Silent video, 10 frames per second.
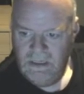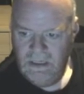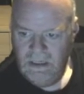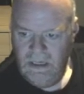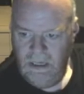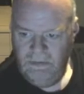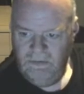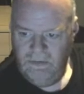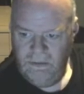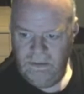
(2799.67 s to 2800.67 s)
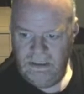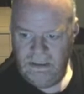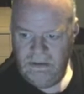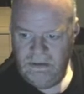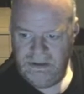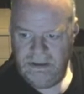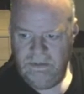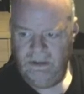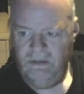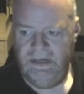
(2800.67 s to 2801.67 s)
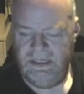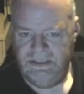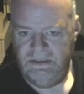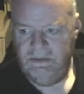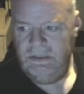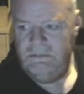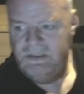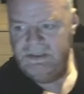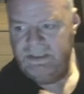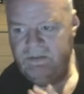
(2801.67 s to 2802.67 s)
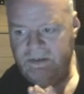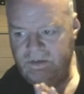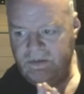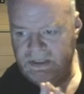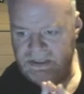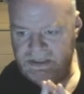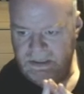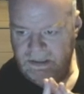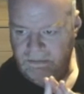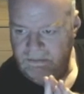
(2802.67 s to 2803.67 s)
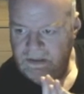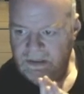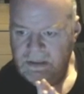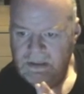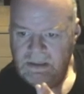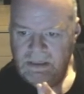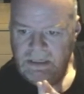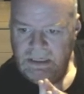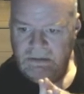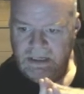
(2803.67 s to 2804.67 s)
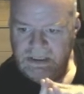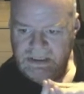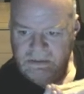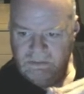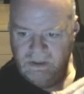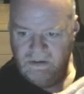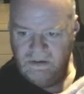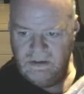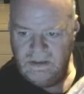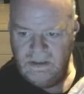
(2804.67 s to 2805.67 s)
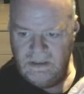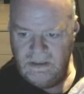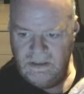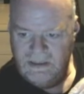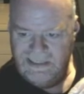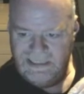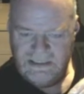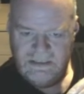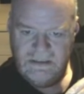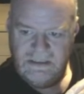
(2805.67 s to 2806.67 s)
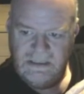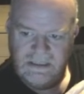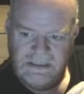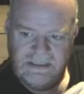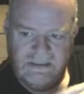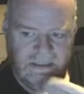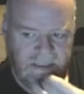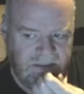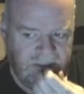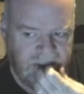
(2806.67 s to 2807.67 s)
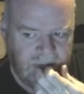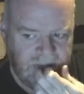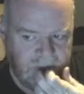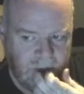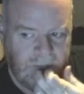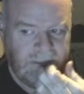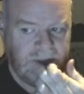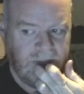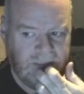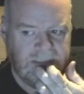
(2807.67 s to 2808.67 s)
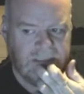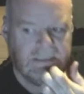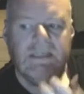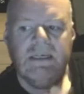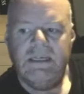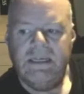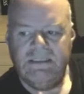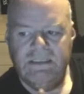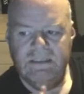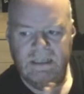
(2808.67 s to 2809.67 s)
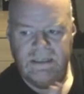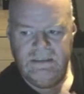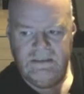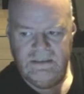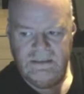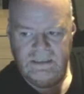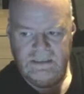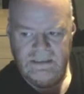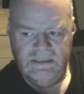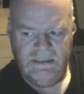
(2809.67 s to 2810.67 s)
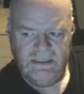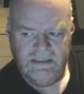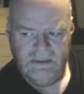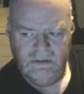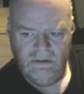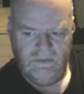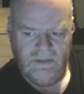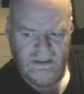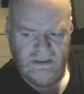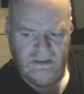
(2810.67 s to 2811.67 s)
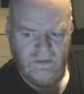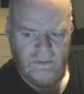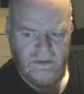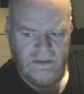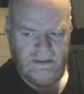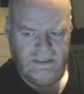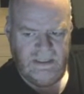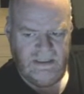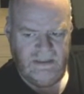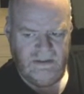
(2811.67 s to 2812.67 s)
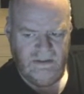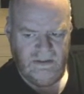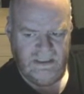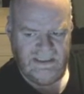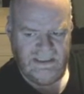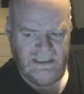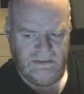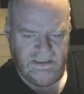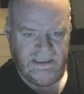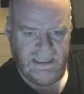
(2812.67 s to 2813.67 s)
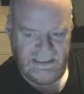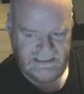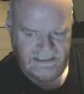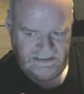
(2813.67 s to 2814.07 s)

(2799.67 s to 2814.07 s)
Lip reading: I've been following a new YouTuber who reacts to Queen music for the first time. He reacts to more lesser classic hidden gems of Queen tracks. He didn't like good old fashioned Loverboy. He thought it sounded lazy.